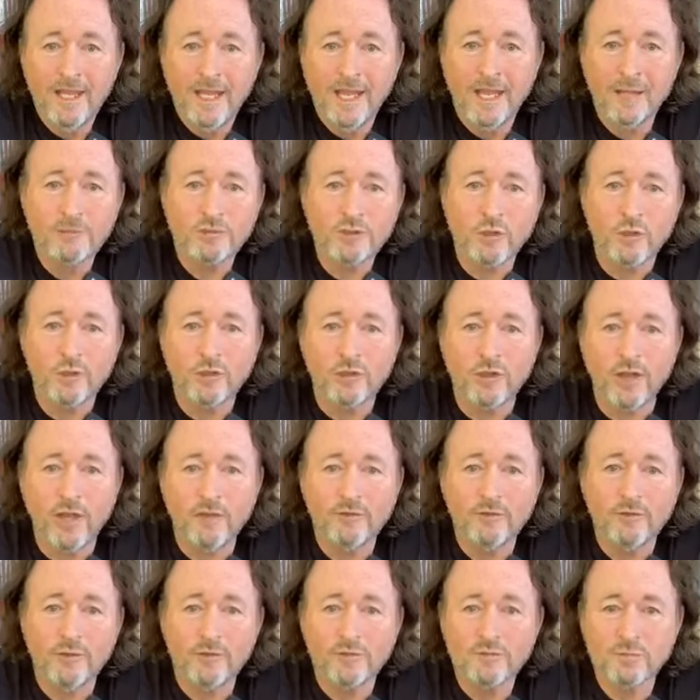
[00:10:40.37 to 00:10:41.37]
And I'm sure a
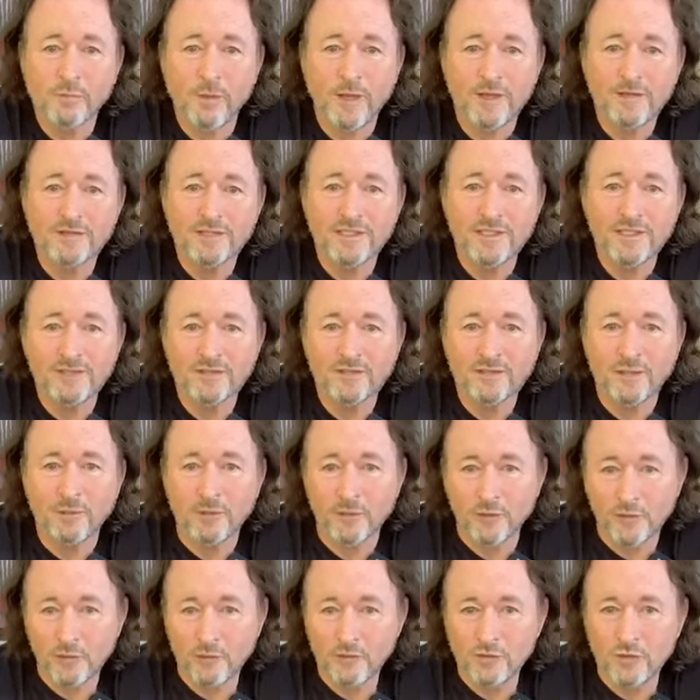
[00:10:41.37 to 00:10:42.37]
lot of you have probably seen
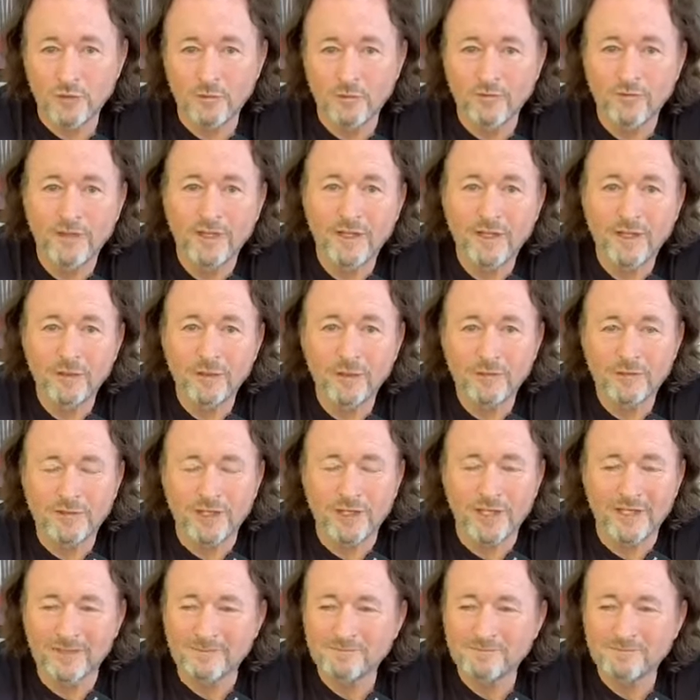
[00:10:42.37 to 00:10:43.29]
some of the YouTube videos.